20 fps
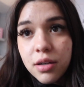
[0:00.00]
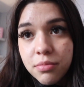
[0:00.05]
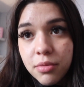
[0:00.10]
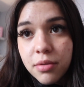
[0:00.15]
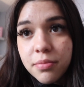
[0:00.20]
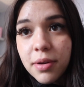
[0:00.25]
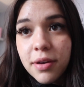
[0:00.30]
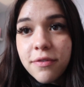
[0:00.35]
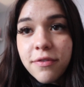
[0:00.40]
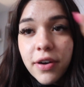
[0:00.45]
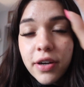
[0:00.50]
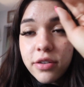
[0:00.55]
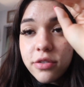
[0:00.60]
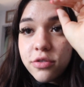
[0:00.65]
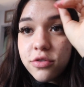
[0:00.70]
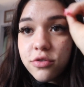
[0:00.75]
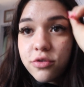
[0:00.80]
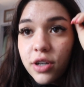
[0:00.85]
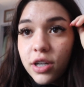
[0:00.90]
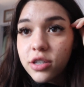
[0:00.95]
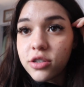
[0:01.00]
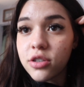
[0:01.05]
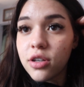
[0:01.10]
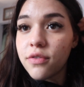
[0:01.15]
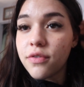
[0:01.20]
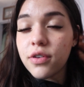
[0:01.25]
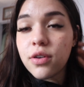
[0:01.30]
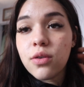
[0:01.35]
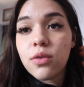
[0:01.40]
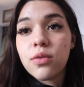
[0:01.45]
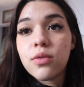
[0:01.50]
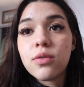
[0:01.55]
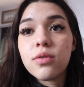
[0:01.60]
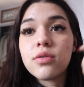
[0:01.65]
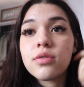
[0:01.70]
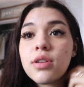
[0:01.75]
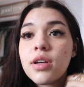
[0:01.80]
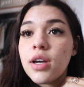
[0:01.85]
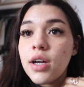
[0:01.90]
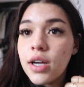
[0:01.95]
I'm on my final stretch of a
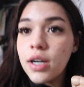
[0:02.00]
cold.